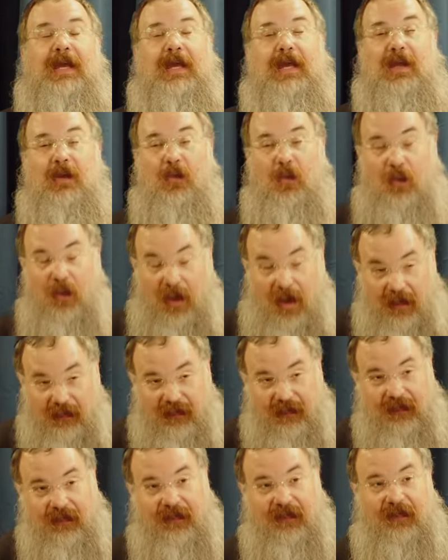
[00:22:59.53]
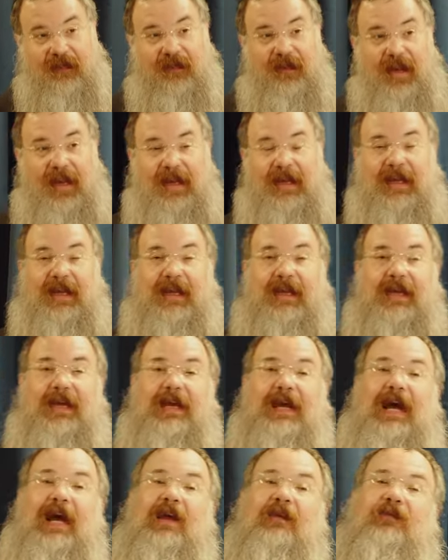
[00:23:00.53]
He wasn't saying,
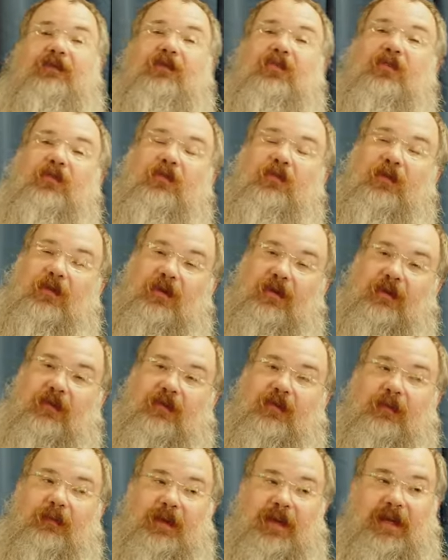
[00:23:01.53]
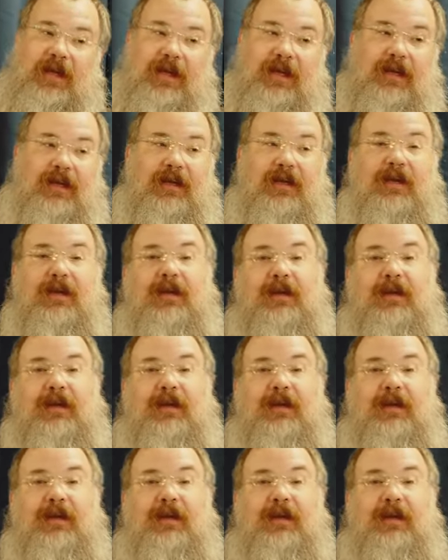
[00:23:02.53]
I have two worlds, meaning,